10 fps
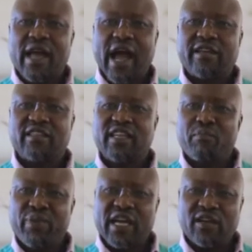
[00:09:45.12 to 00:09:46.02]
and the
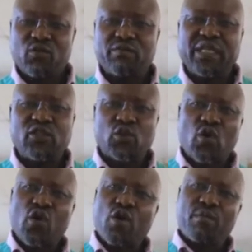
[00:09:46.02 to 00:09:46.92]
pain will be
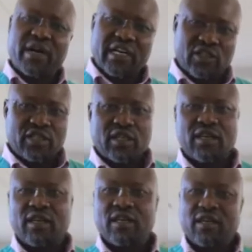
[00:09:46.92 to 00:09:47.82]
so much
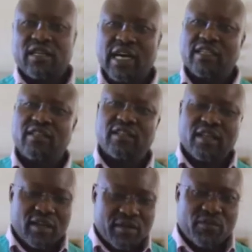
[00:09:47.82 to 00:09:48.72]
that
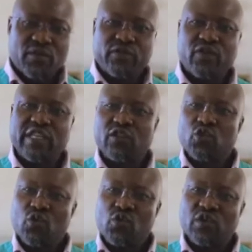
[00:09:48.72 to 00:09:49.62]
for the
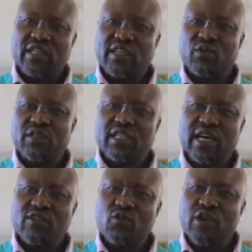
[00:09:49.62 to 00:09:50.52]
children, they will
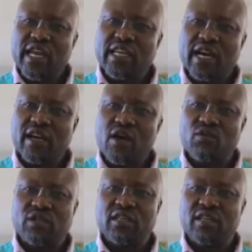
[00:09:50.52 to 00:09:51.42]
start crying
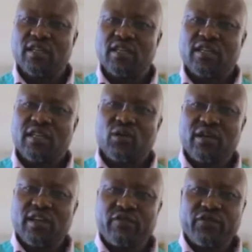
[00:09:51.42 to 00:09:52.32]
around. They
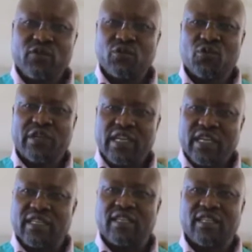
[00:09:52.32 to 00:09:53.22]
will refuse to
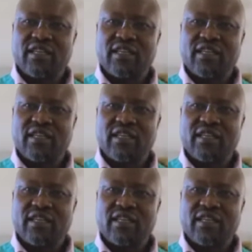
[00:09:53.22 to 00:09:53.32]
eat